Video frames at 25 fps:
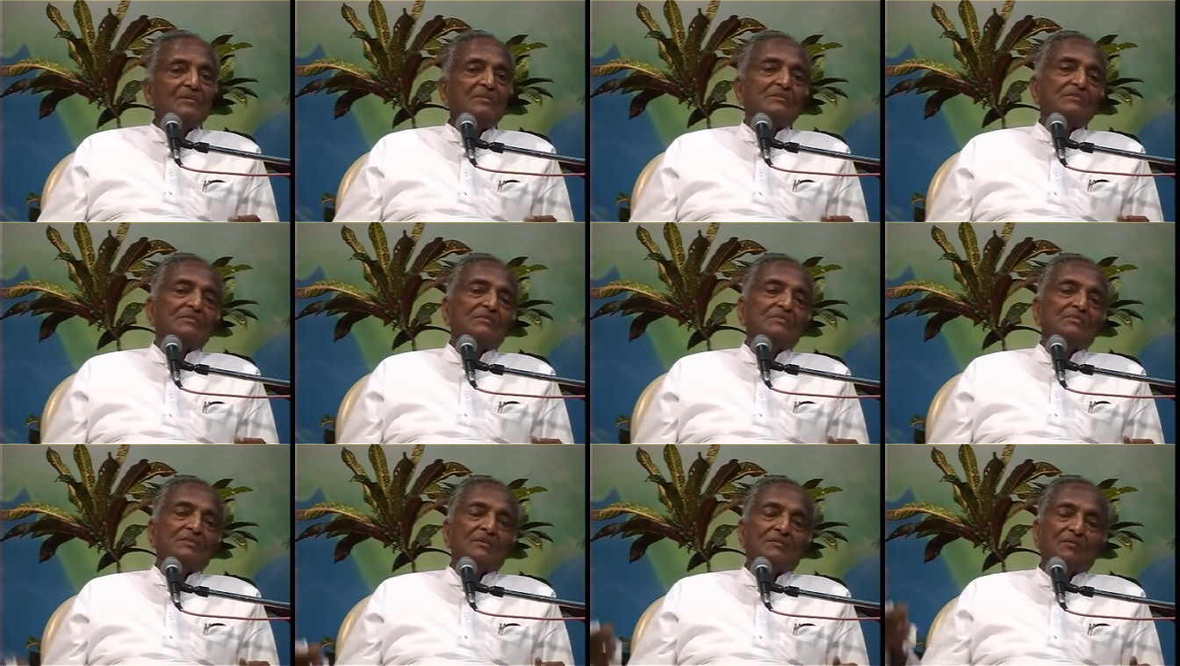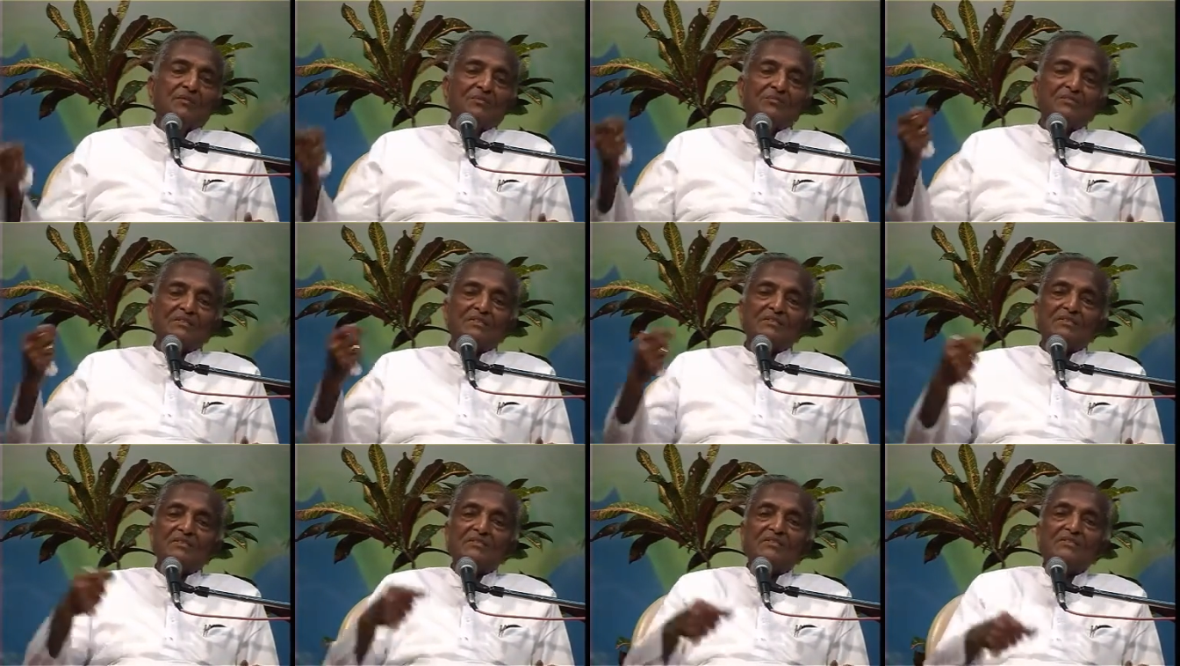So some of
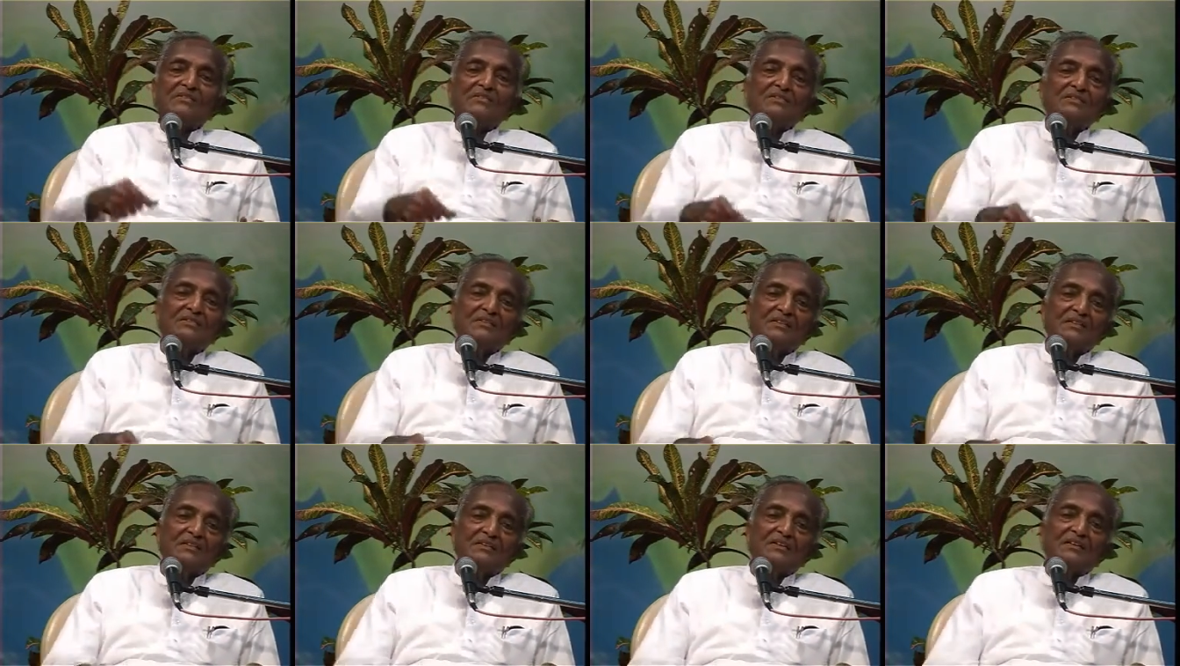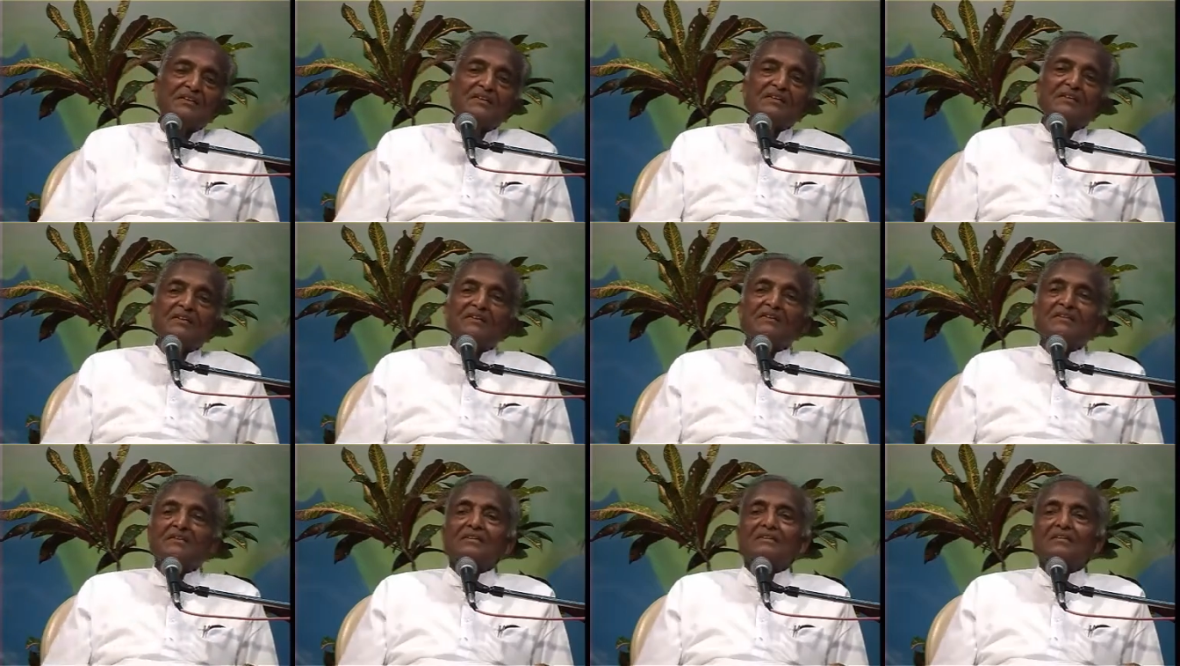the sisters, they
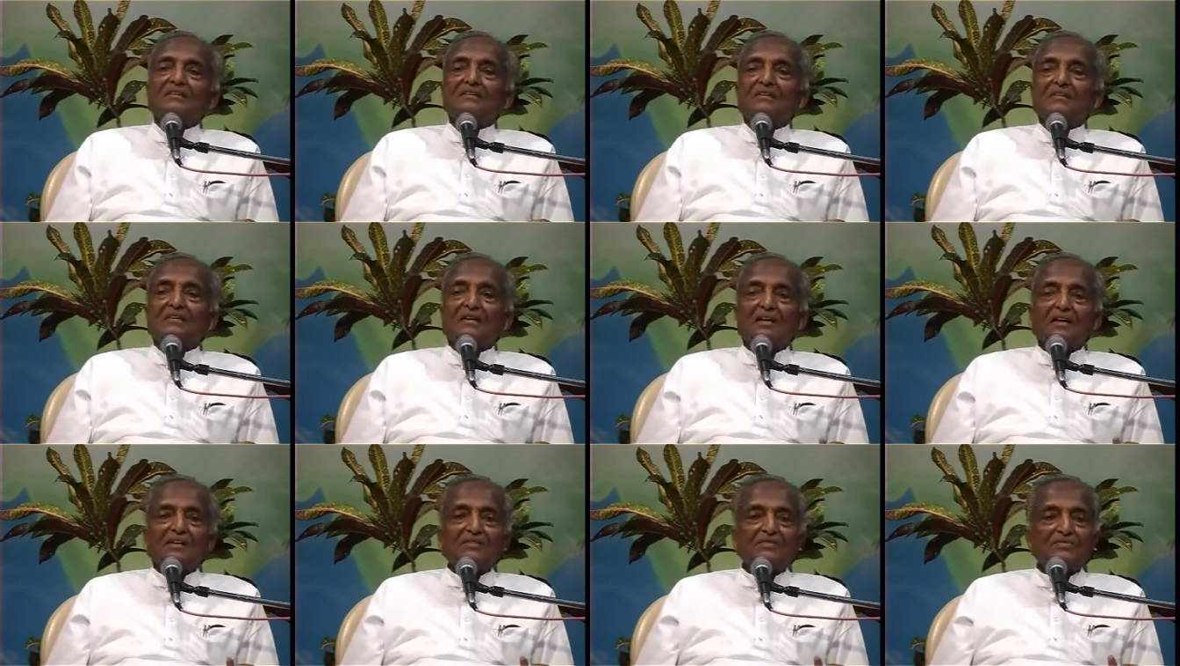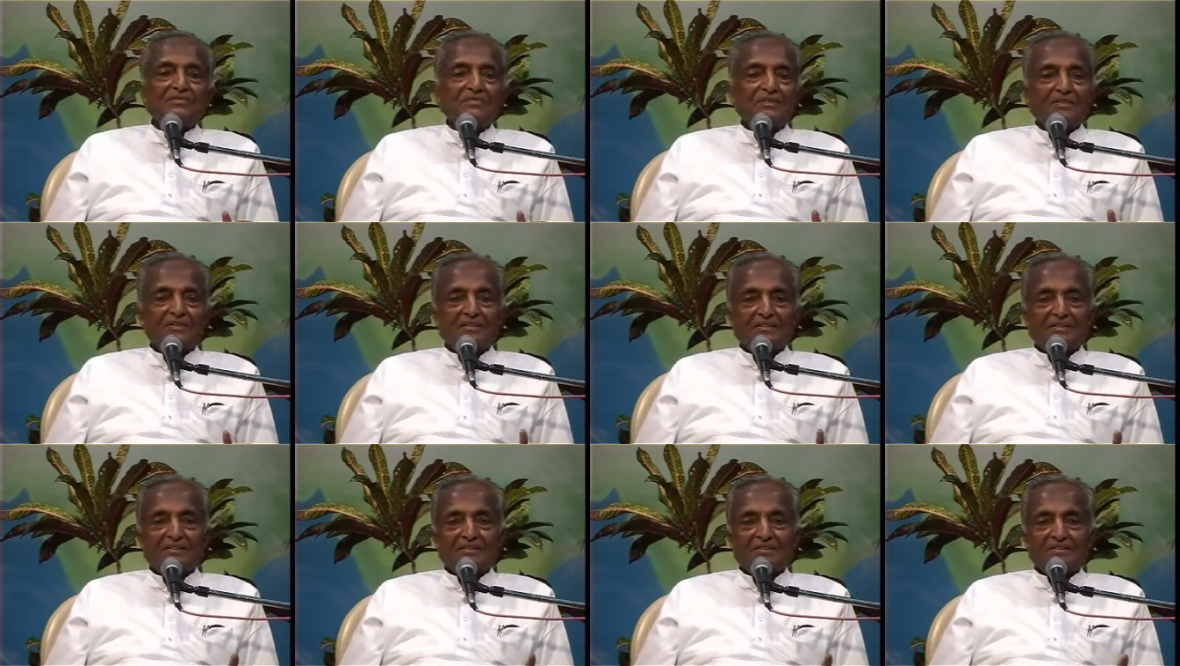dedicated their lives
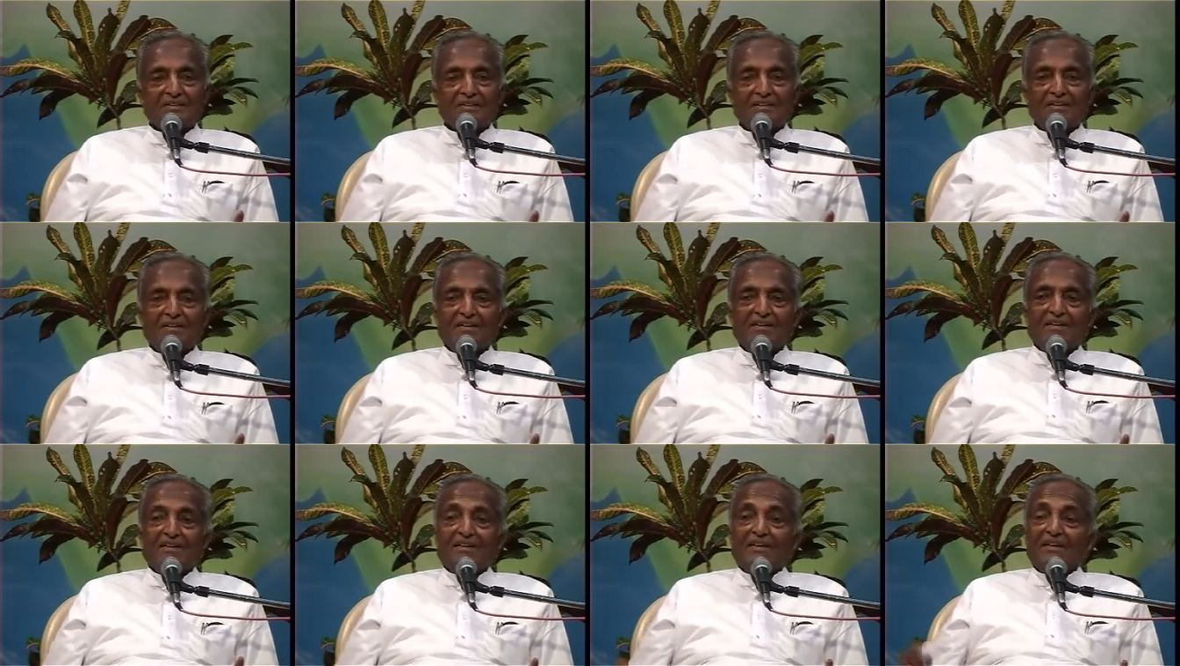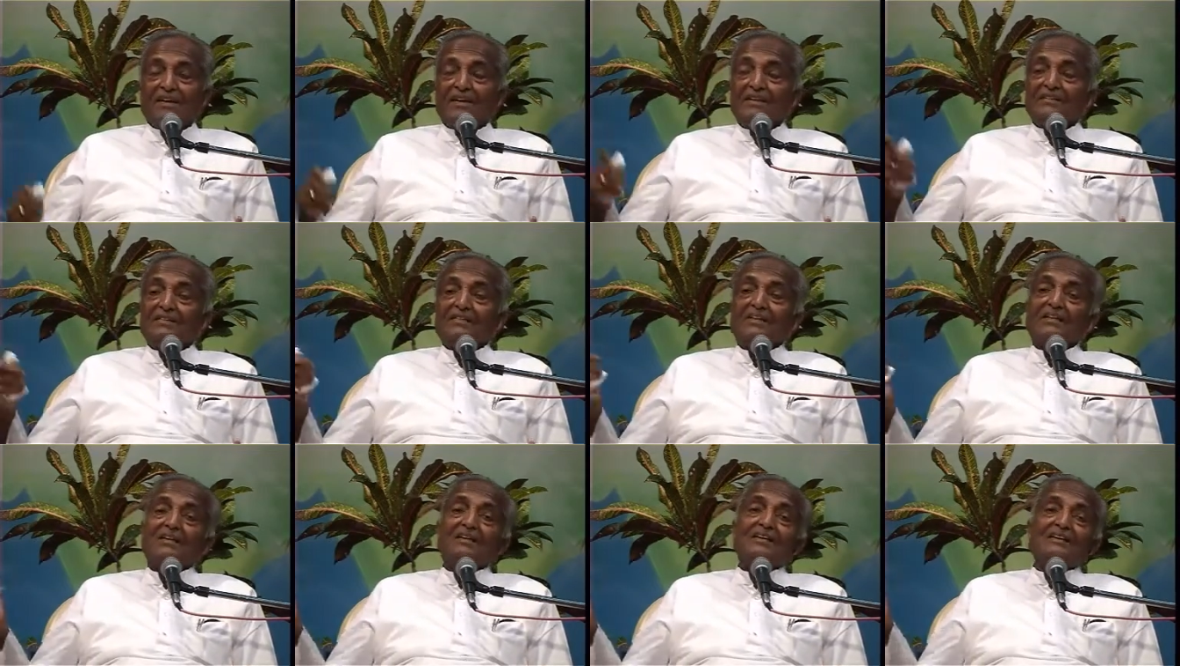here
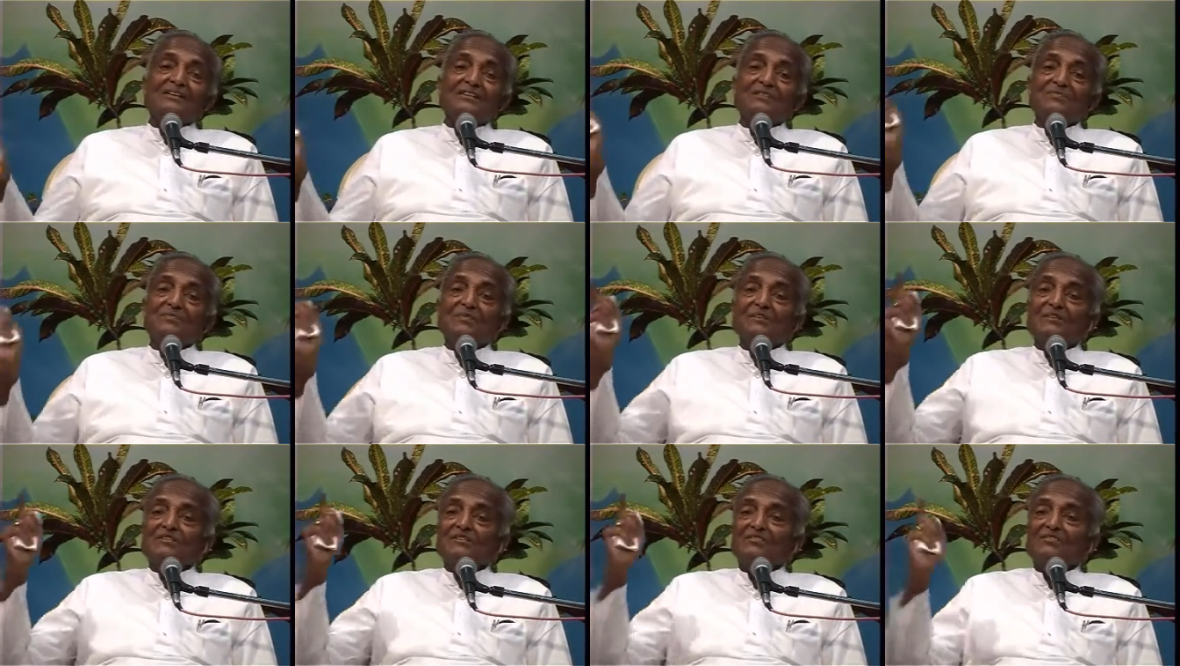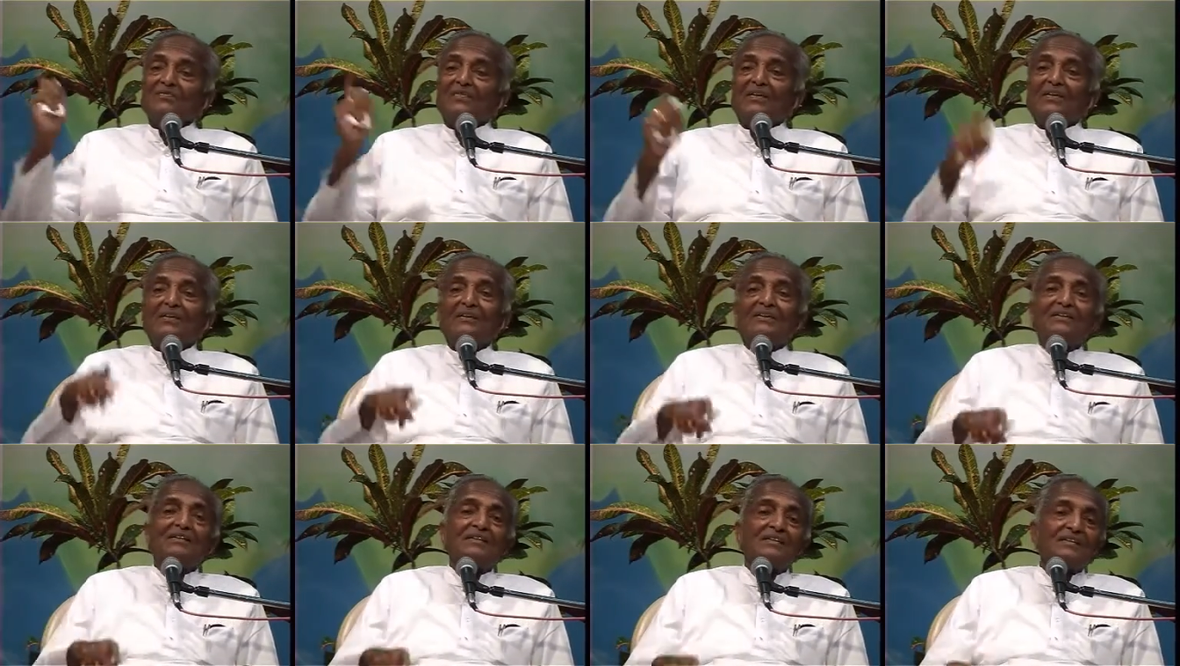and their husbands
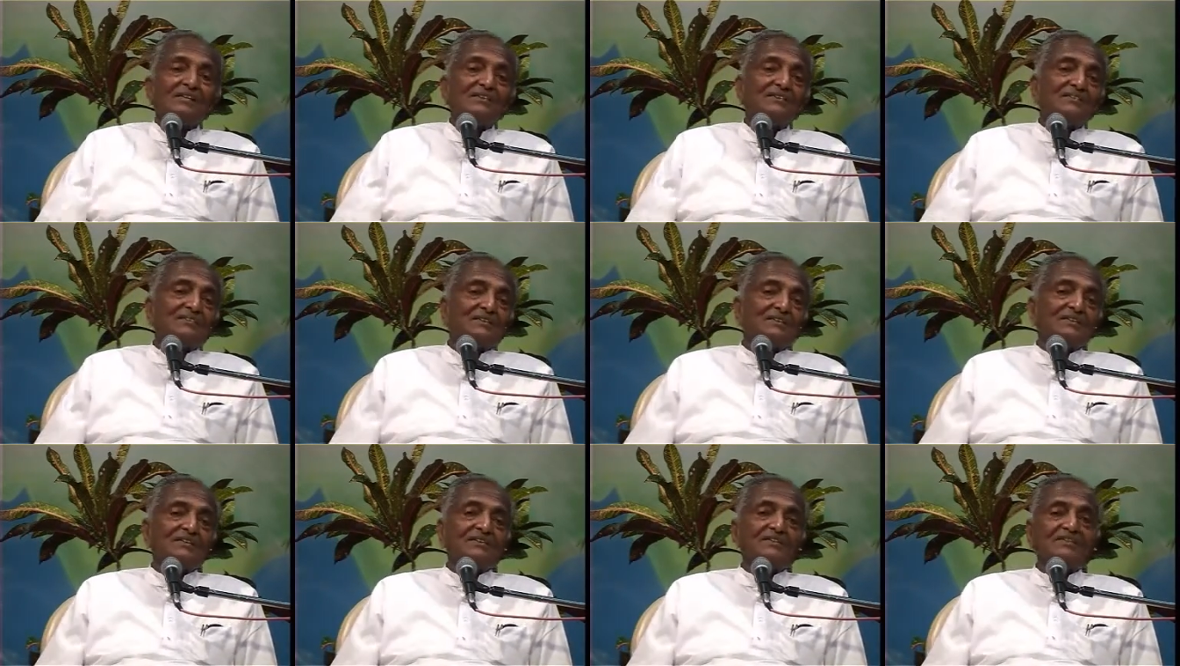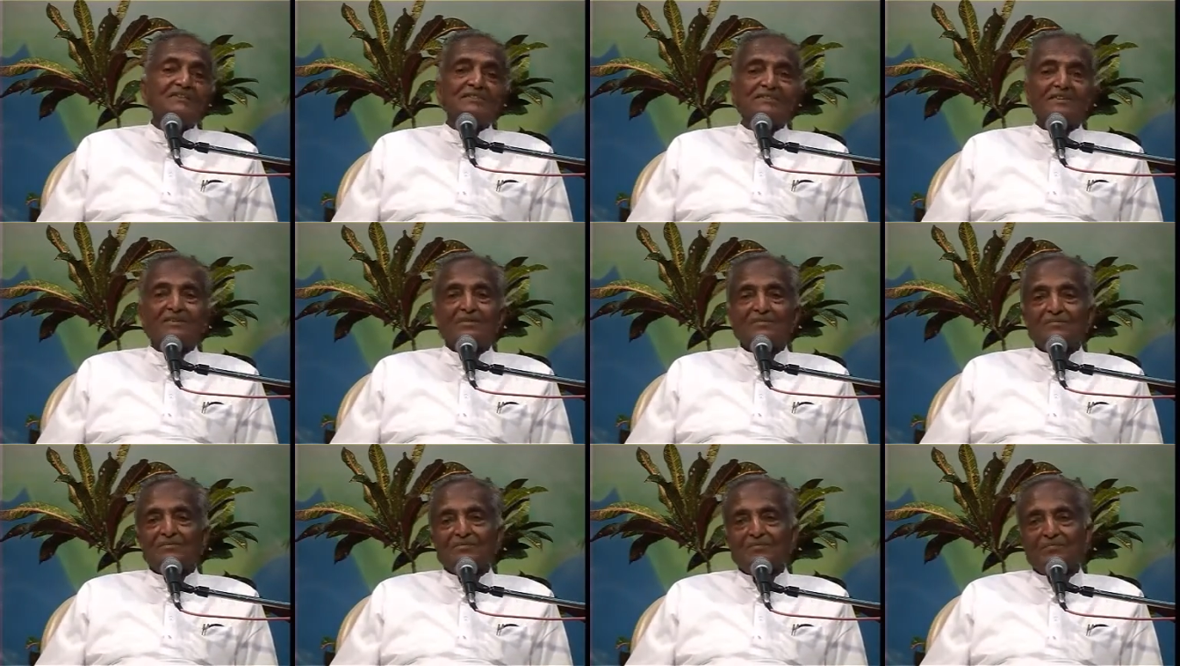filed case against
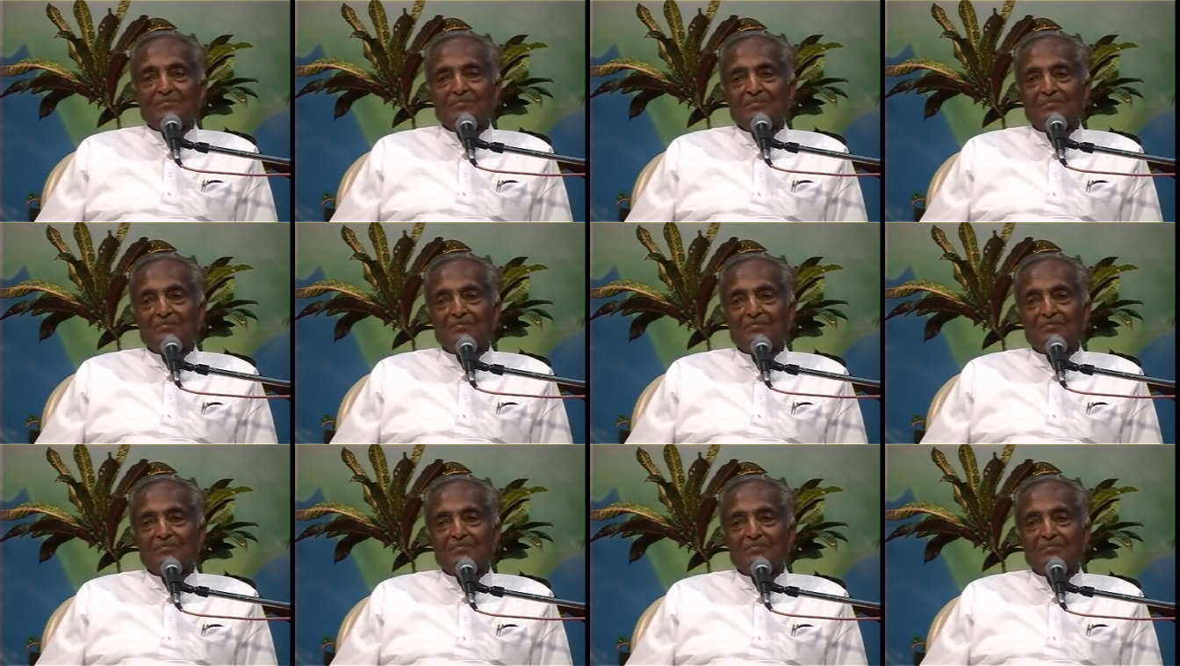them